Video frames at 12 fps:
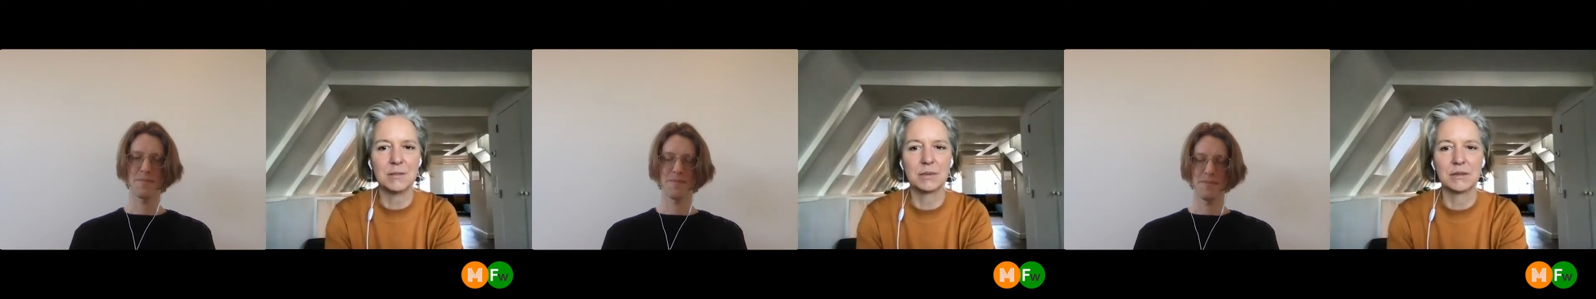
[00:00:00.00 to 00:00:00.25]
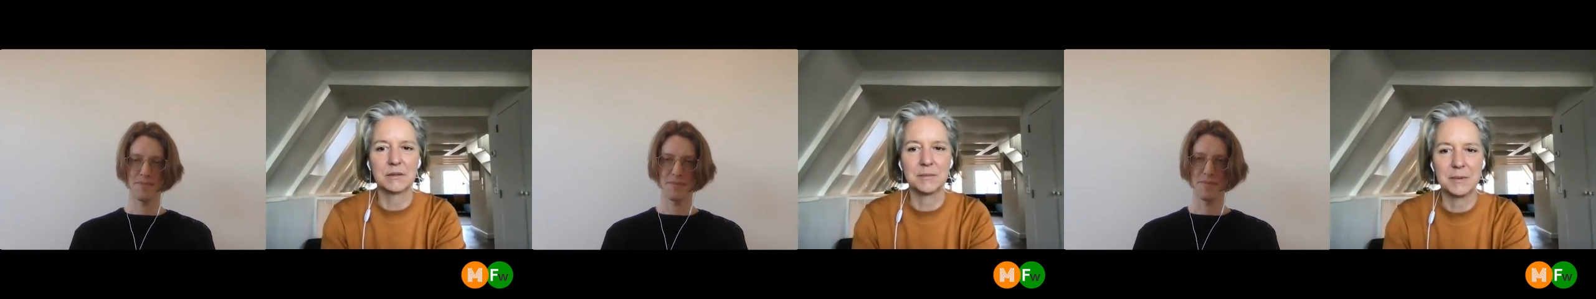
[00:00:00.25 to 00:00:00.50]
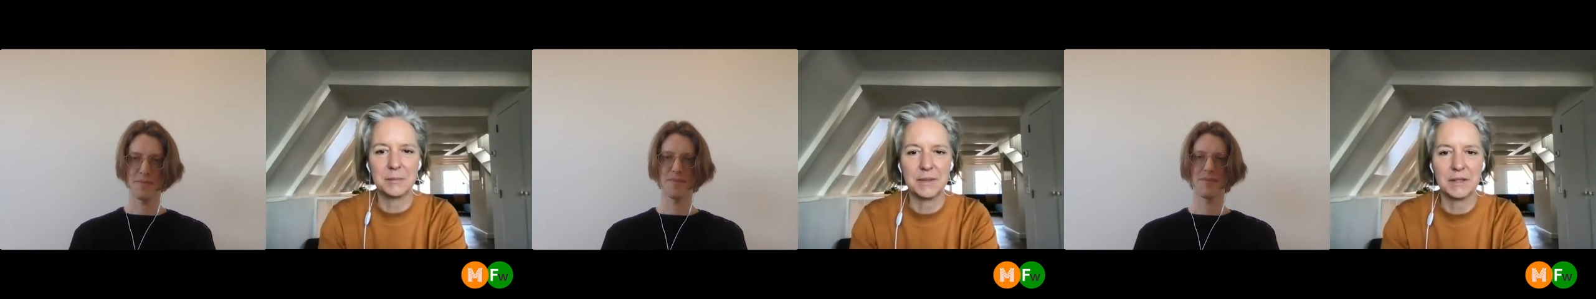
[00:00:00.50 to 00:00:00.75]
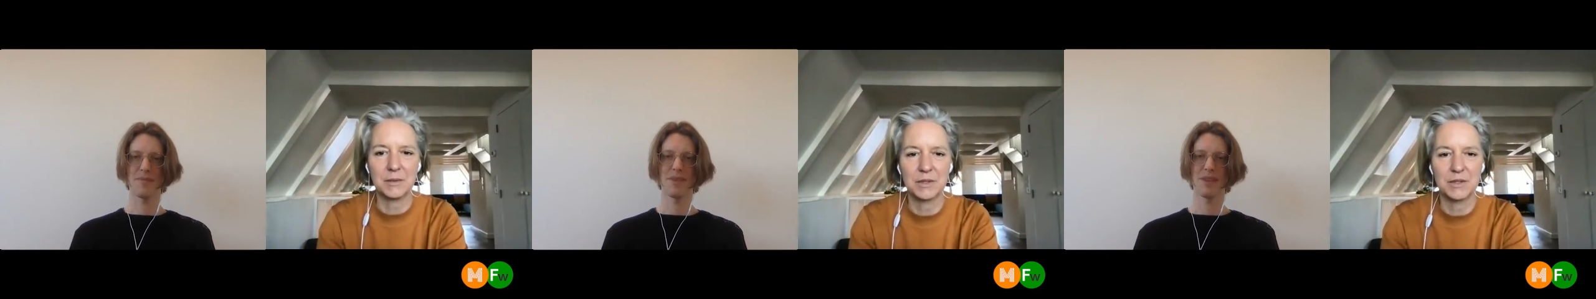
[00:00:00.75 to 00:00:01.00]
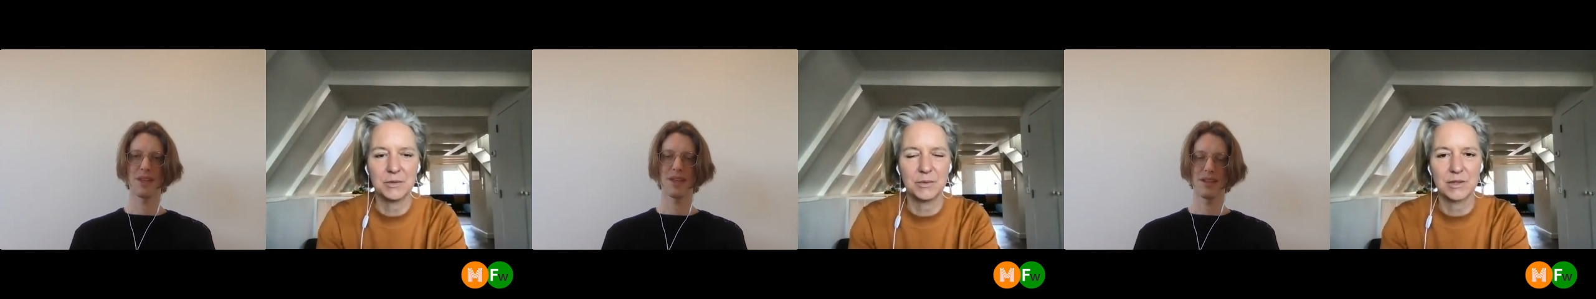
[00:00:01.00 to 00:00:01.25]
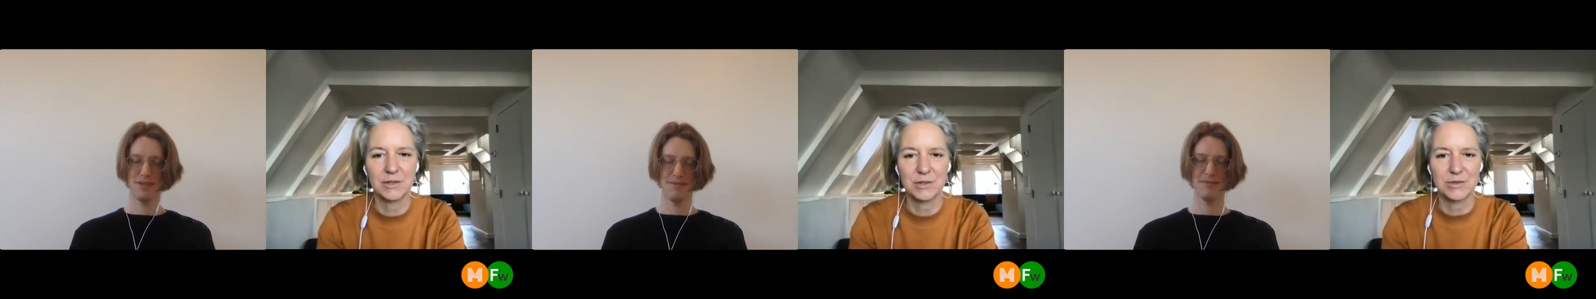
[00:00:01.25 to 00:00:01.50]
Speaker 1: a little bit better when you wear
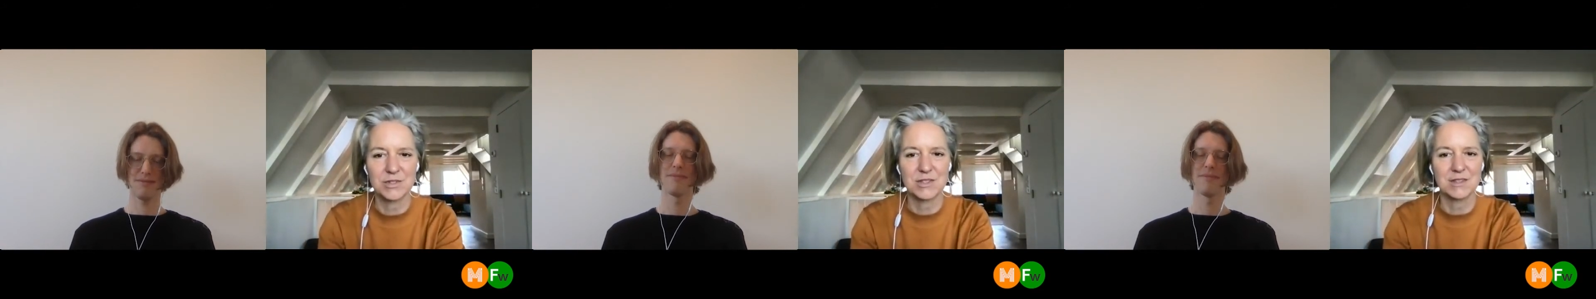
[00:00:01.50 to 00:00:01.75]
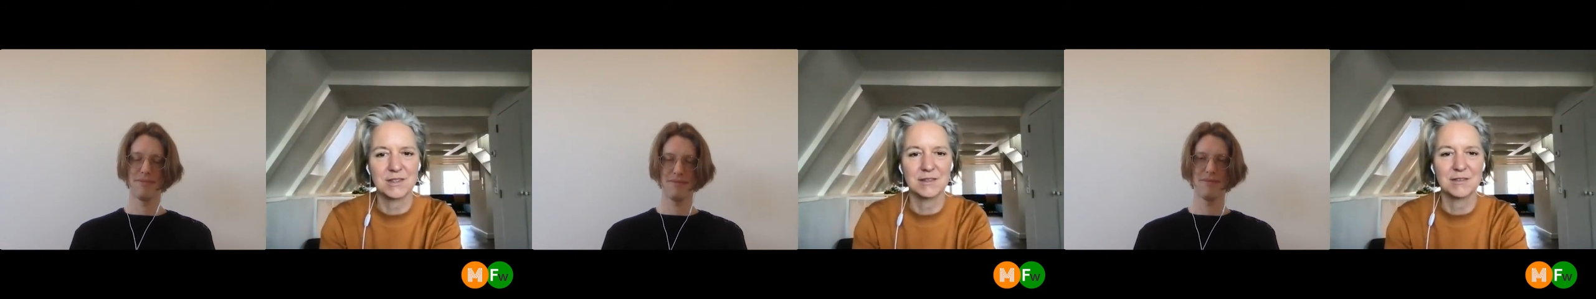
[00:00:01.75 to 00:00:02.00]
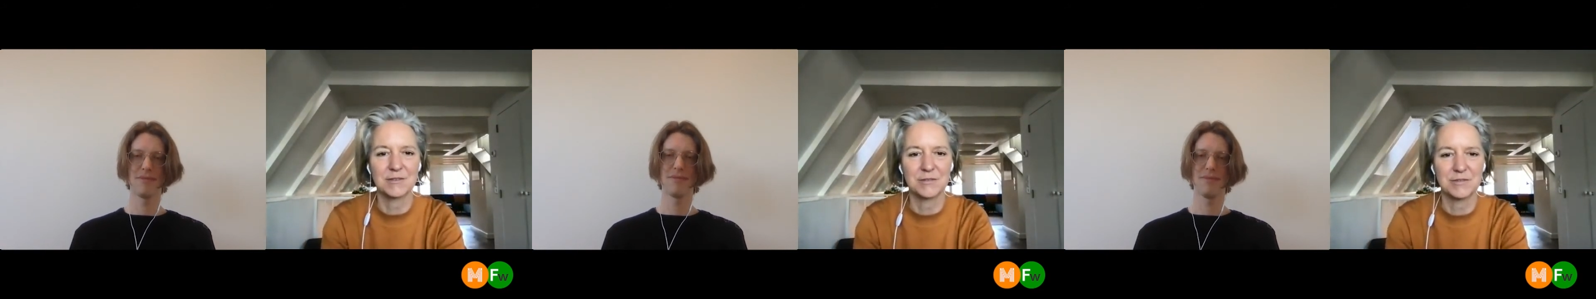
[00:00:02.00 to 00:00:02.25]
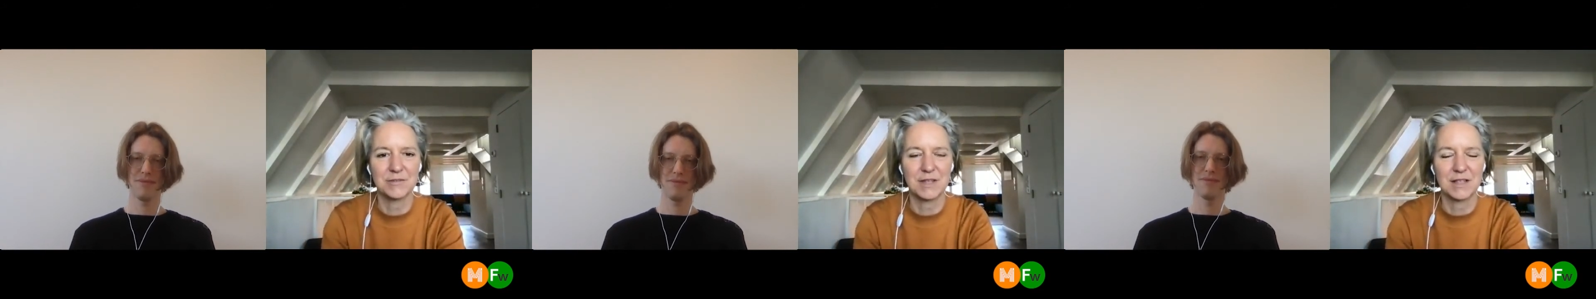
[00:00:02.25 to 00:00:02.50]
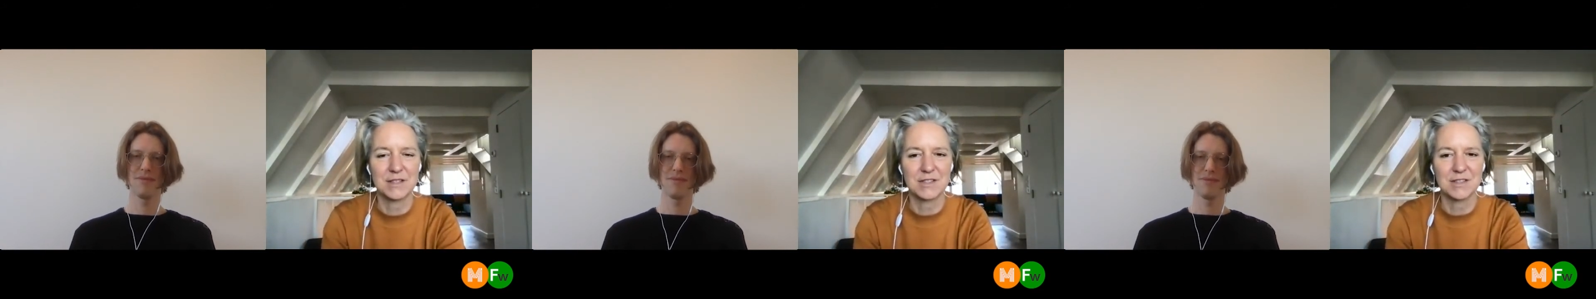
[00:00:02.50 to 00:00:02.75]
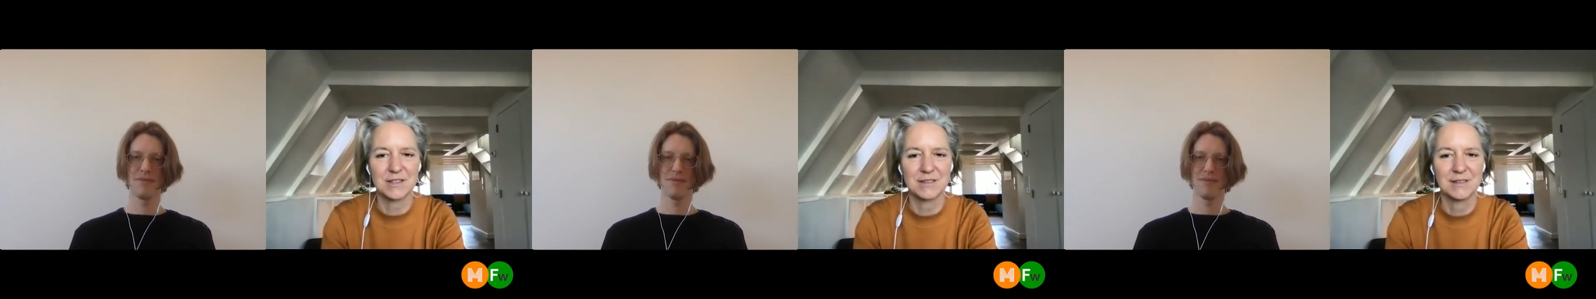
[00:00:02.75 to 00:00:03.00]
those lights on.
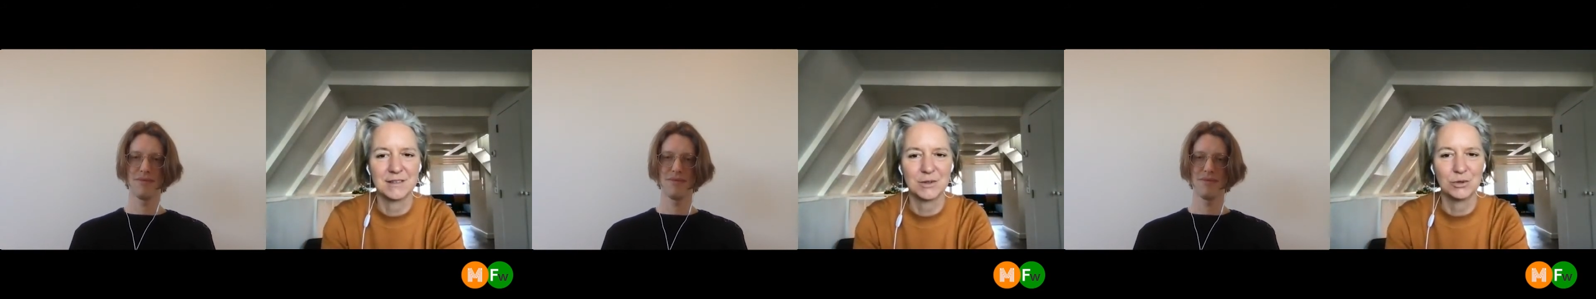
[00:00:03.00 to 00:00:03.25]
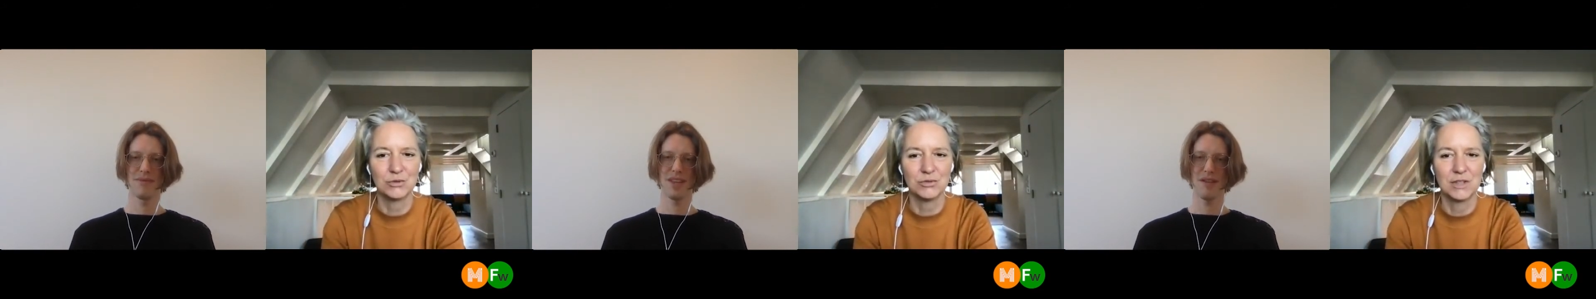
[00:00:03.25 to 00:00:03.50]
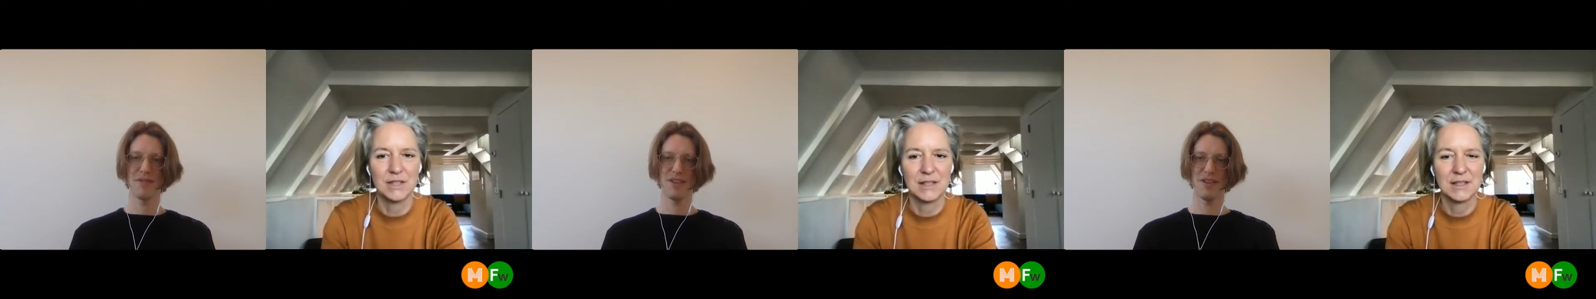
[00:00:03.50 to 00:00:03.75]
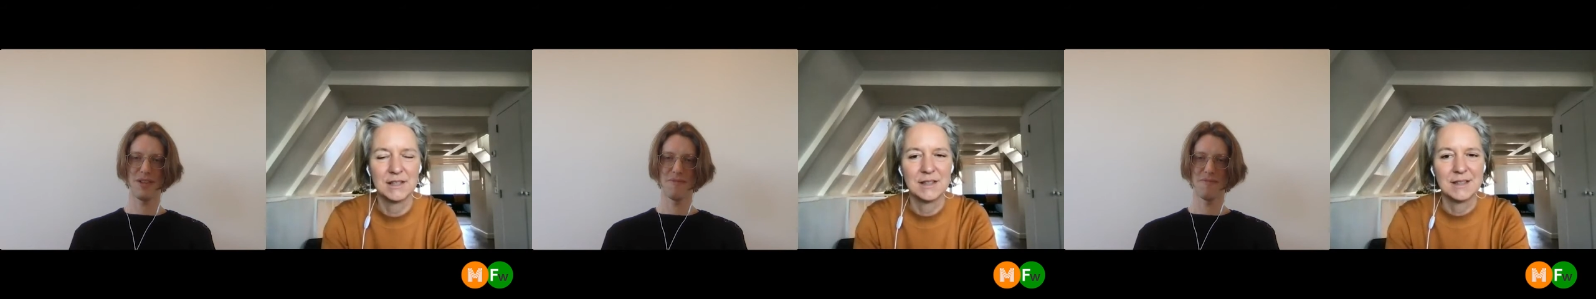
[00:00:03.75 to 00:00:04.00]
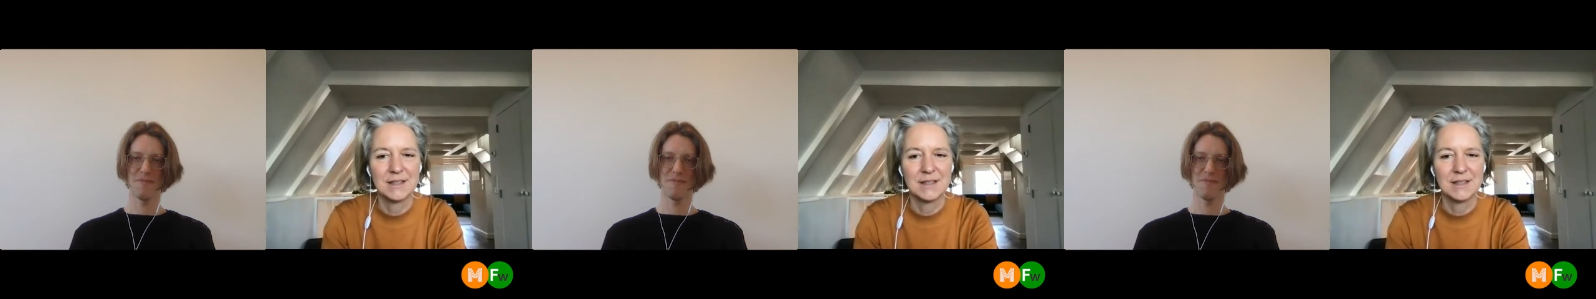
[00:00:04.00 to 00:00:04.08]
Cool. Definitely.